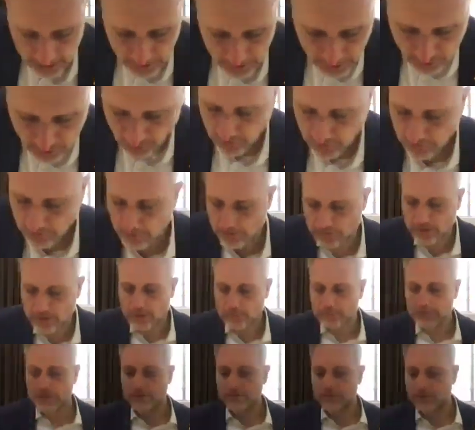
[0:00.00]
Let's talk about the
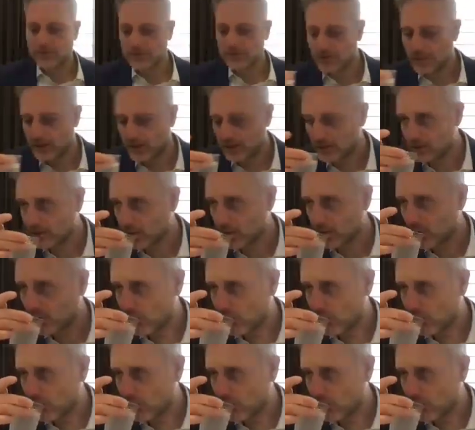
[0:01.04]
Amidah for a second.